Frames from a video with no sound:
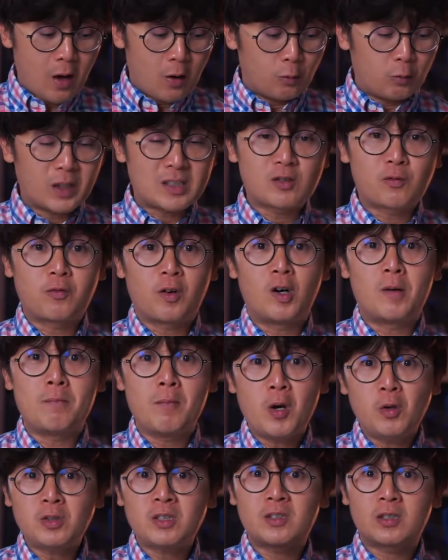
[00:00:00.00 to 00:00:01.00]
which for
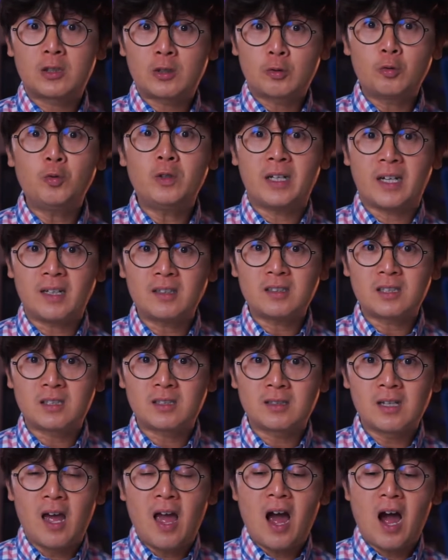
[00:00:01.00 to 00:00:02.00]
most
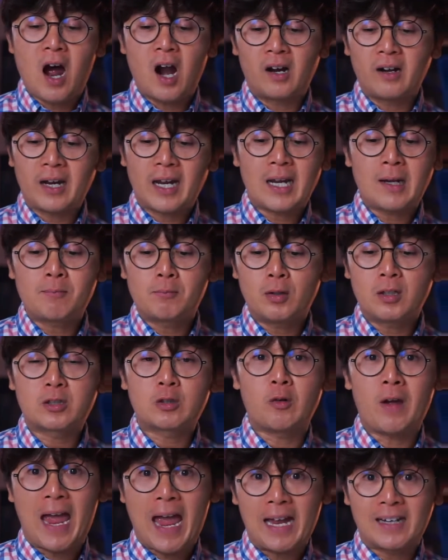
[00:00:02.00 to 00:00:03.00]
students are able
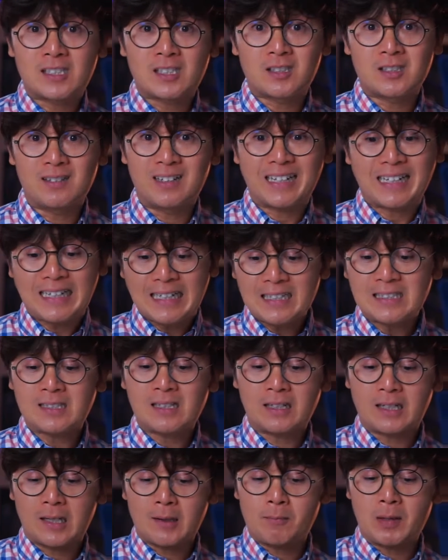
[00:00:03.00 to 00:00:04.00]
to answer
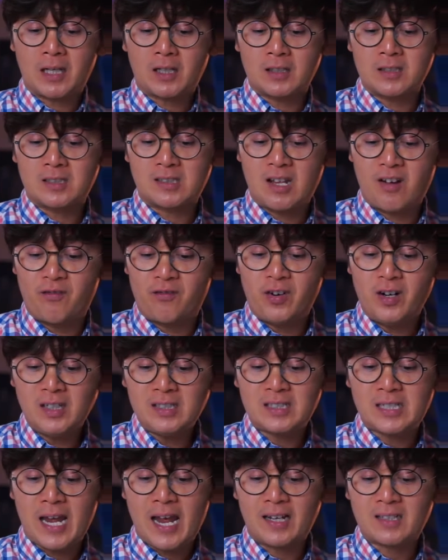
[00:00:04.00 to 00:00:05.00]
easily because the
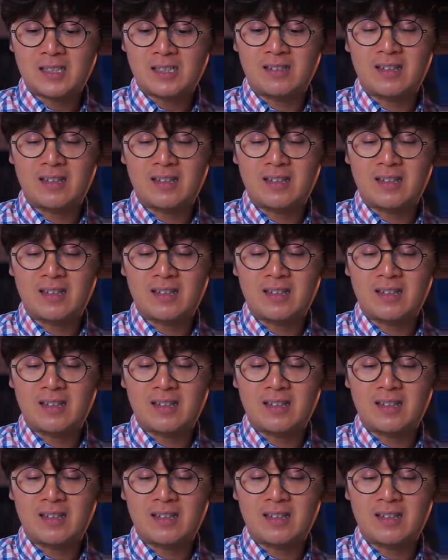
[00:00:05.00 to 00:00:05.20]
vertex,